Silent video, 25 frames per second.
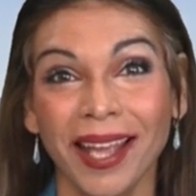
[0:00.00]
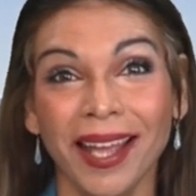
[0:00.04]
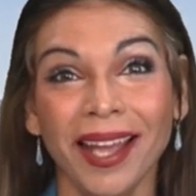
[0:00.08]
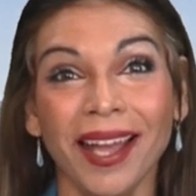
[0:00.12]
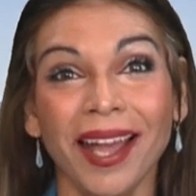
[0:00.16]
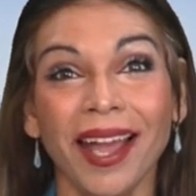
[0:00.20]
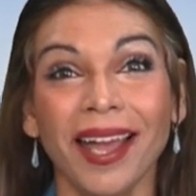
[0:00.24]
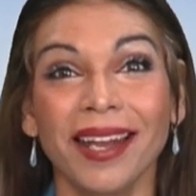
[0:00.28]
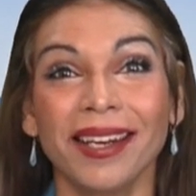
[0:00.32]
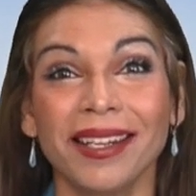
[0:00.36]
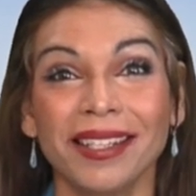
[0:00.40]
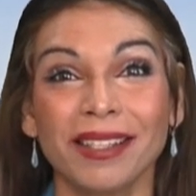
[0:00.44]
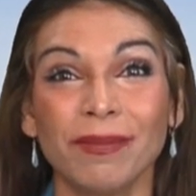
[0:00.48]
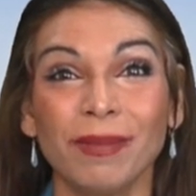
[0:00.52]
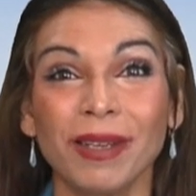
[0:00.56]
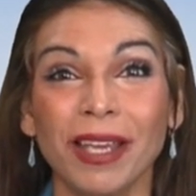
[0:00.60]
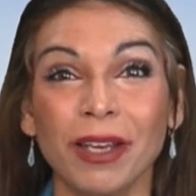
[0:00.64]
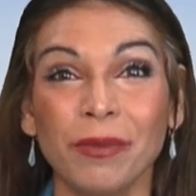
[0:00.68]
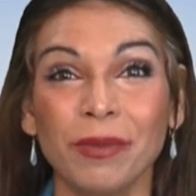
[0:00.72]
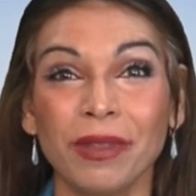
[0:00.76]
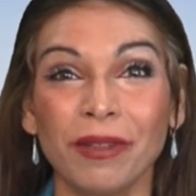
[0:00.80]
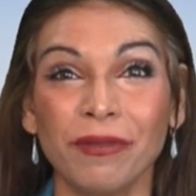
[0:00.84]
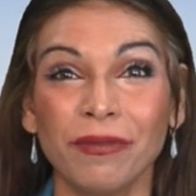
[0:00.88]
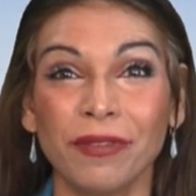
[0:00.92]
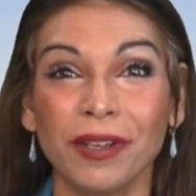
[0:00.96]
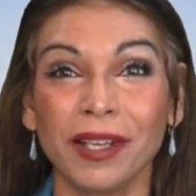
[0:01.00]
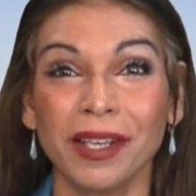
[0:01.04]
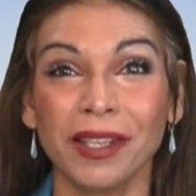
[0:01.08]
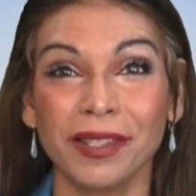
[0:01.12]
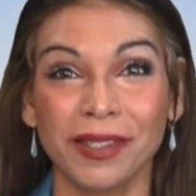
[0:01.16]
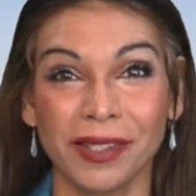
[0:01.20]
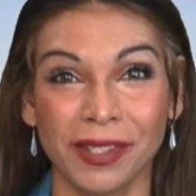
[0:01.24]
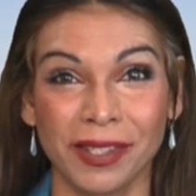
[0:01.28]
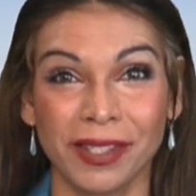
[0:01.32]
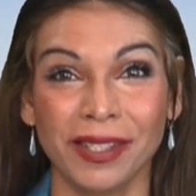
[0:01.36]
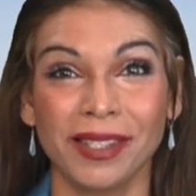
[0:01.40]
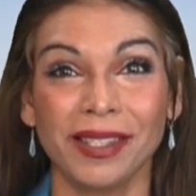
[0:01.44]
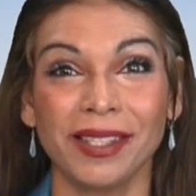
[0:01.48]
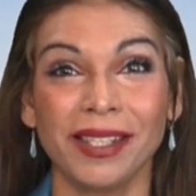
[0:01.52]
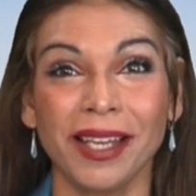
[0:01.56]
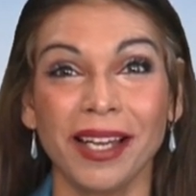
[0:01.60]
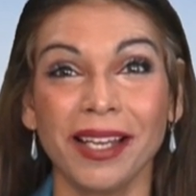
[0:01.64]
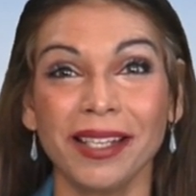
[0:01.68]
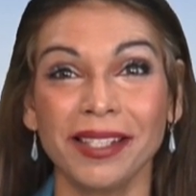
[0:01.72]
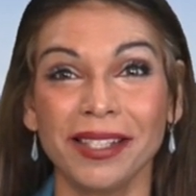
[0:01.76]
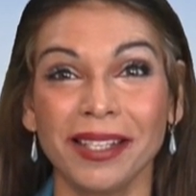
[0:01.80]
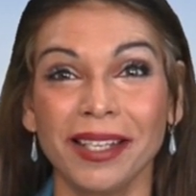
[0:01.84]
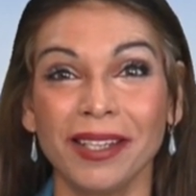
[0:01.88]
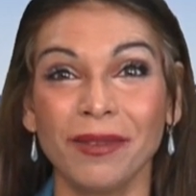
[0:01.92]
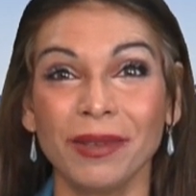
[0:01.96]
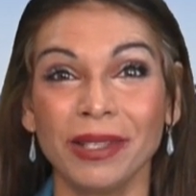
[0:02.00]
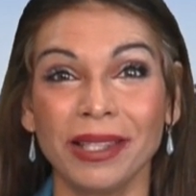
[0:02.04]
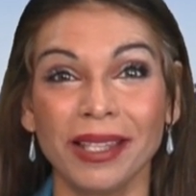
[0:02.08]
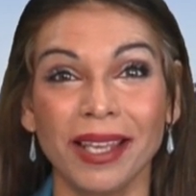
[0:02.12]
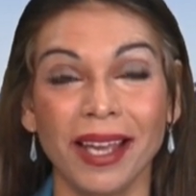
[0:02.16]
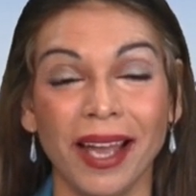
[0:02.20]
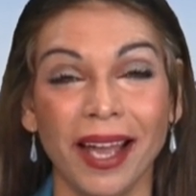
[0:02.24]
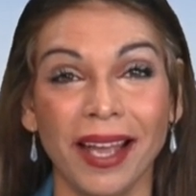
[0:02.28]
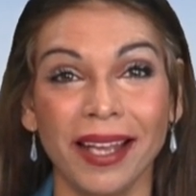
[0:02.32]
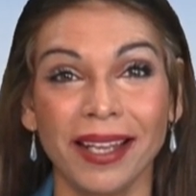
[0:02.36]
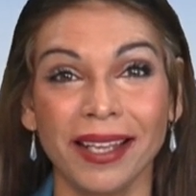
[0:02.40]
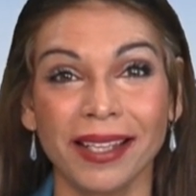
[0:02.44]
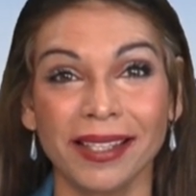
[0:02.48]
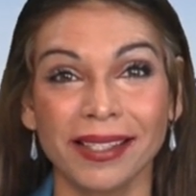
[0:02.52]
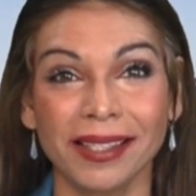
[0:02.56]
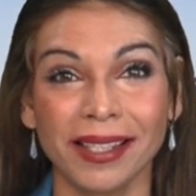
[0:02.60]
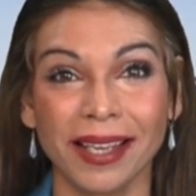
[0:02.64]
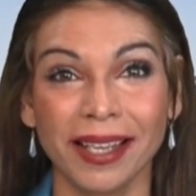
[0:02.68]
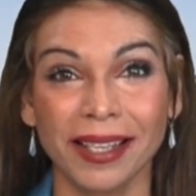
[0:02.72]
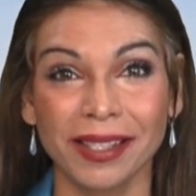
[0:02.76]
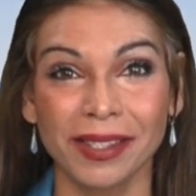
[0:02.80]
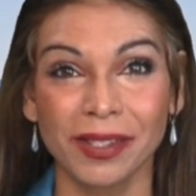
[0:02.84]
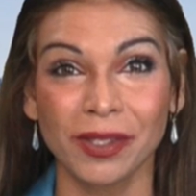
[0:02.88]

And let's begin with the first, starting with the A S X